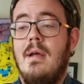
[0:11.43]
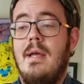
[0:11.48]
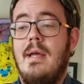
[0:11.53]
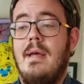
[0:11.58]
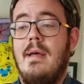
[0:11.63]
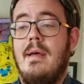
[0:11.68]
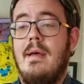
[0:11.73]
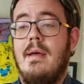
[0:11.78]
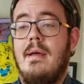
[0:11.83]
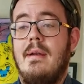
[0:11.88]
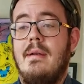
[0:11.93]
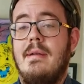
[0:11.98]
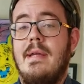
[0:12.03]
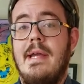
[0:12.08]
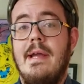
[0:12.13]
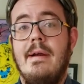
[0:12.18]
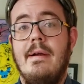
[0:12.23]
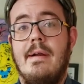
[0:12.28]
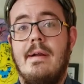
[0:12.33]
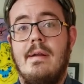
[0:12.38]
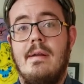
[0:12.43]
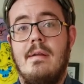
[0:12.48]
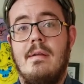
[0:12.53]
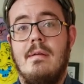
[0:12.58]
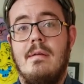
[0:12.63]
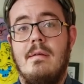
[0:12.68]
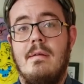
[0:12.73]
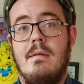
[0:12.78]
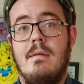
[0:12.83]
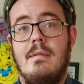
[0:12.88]
And Karen,
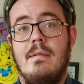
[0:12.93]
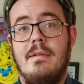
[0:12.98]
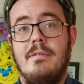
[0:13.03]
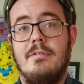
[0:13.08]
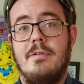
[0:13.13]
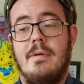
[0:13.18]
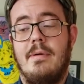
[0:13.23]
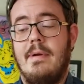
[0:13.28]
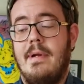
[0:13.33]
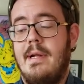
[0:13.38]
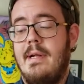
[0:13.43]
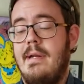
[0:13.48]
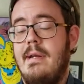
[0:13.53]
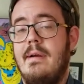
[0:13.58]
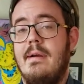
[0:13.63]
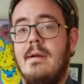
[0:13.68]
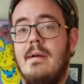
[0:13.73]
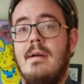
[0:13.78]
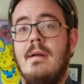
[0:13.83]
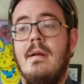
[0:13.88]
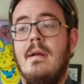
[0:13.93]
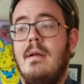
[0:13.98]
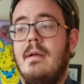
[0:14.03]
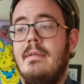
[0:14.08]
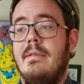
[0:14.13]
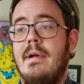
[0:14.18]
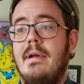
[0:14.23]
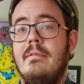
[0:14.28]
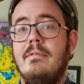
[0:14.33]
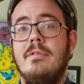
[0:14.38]
this girl right here,
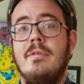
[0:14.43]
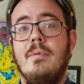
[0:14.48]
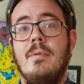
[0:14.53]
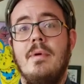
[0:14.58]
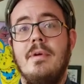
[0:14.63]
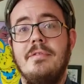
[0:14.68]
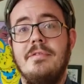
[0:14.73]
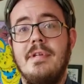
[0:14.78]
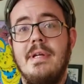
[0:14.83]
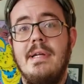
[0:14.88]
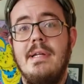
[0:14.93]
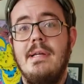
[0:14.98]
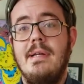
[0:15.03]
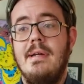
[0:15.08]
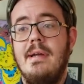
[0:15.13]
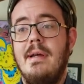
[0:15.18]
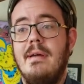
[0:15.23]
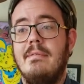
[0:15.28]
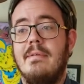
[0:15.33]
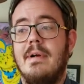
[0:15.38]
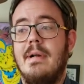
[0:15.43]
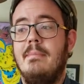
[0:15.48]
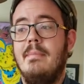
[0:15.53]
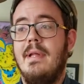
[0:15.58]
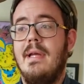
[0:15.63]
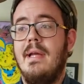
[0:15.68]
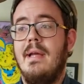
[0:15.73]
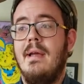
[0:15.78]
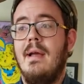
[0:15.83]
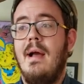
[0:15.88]
thought it was the worst idea ever. I'm
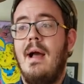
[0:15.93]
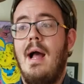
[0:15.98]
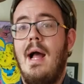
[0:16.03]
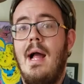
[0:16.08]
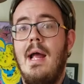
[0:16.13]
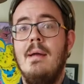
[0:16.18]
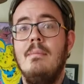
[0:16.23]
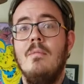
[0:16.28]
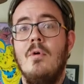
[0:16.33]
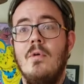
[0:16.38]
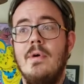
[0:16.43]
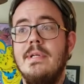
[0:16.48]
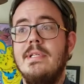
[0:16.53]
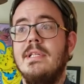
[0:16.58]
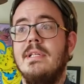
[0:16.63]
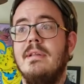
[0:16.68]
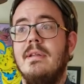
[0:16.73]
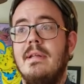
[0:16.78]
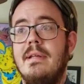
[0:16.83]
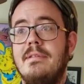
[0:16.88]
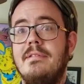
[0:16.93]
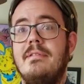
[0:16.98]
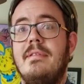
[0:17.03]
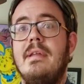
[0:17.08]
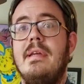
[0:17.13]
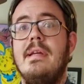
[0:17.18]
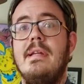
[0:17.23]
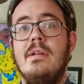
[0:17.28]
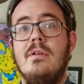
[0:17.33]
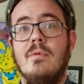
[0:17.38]
like, I'm going to list
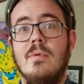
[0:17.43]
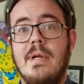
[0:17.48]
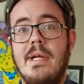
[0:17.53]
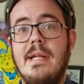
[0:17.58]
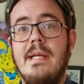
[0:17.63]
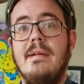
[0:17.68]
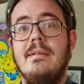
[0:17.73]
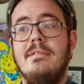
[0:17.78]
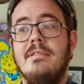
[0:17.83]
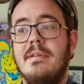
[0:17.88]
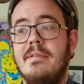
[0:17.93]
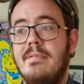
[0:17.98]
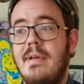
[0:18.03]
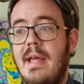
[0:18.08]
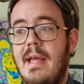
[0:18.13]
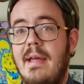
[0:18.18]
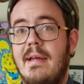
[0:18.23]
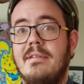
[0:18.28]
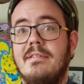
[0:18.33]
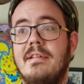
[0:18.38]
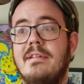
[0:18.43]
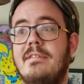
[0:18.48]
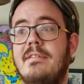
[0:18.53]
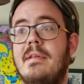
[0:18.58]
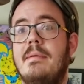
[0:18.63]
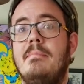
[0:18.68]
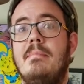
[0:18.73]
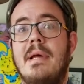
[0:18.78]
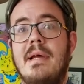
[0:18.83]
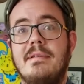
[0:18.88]
the ingredients of eggs. It's
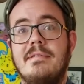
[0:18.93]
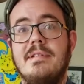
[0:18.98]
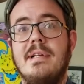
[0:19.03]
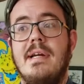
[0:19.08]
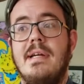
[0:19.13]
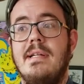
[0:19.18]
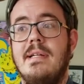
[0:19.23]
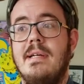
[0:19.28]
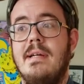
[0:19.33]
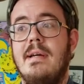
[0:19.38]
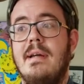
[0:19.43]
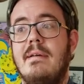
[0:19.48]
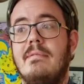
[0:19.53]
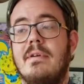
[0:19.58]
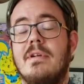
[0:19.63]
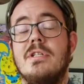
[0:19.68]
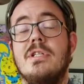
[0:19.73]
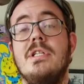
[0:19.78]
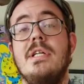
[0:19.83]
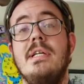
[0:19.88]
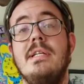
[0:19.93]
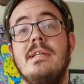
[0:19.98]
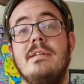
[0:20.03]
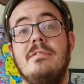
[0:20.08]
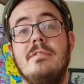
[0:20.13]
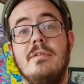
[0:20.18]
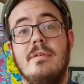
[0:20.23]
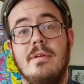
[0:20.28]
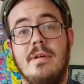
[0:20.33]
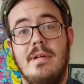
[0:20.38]
the best idea ever. She
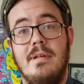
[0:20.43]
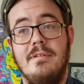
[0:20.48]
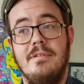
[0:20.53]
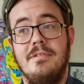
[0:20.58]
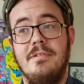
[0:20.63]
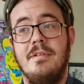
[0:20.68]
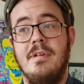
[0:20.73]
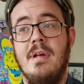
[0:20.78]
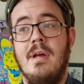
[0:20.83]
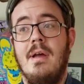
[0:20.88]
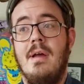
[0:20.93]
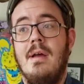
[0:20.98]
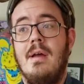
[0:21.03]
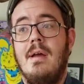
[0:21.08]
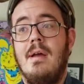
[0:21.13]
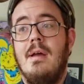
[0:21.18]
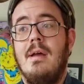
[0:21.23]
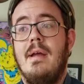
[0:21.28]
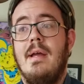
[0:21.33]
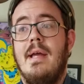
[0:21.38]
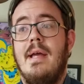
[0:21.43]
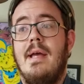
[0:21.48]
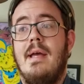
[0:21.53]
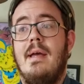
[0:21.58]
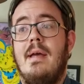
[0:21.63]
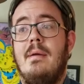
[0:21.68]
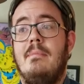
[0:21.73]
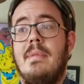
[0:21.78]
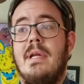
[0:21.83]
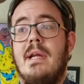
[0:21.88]
disagrees,
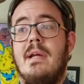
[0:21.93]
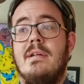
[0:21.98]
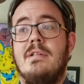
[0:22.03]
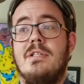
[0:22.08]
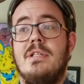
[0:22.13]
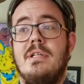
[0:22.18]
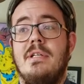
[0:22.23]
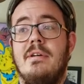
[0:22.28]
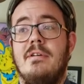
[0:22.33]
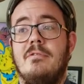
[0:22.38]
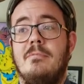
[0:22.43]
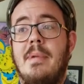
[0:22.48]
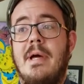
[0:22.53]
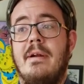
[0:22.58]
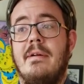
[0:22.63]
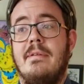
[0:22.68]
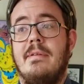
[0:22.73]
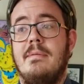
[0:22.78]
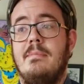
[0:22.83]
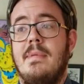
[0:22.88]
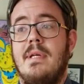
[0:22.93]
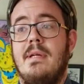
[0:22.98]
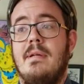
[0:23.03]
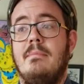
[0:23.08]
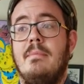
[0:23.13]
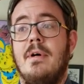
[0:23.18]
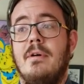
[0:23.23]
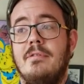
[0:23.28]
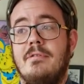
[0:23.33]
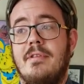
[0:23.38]
and because she knows better than me in
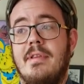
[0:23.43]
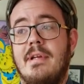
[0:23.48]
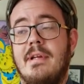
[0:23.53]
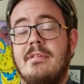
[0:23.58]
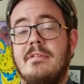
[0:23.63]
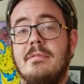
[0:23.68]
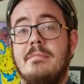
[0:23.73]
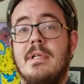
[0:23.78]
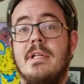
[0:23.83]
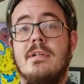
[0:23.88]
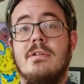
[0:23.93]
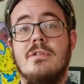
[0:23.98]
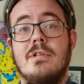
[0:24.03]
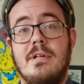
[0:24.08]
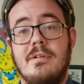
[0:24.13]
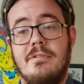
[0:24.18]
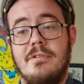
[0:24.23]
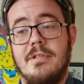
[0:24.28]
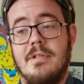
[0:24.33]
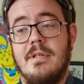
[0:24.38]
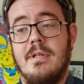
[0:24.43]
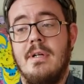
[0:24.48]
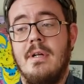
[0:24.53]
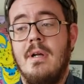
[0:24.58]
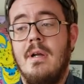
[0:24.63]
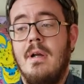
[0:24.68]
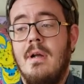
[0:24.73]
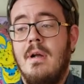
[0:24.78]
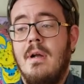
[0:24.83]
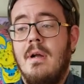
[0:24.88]
most things, I'm going to trust her.
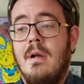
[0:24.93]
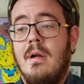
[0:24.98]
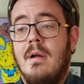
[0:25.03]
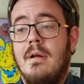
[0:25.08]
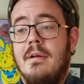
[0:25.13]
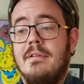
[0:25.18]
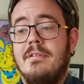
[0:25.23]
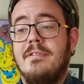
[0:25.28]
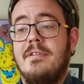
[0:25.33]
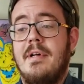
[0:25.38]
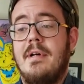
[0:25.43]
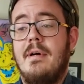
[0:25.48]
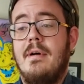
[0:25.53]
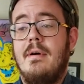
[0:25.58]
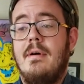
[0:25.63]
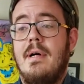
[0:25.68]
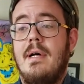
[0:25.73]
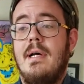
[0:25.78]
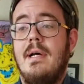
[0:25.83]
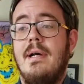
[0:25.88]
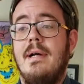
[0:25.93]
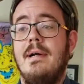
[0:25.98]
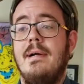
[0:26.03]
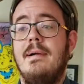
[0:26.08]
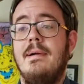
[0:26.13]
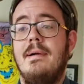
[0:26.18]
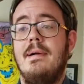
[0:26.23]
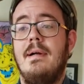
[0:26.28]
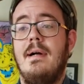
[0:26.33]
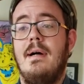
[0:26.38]
So,
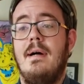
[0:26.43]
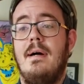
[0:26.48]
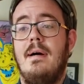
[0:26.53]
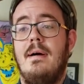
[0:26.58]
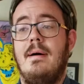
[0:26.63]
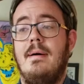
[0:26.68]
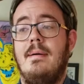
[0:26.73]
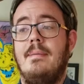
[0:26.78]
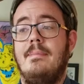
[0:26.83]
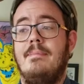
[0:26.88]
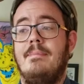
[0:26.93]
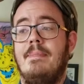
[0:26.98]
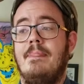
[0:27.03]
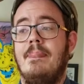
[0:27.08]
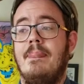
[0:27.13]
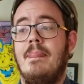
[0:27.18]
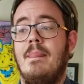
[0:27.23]
um,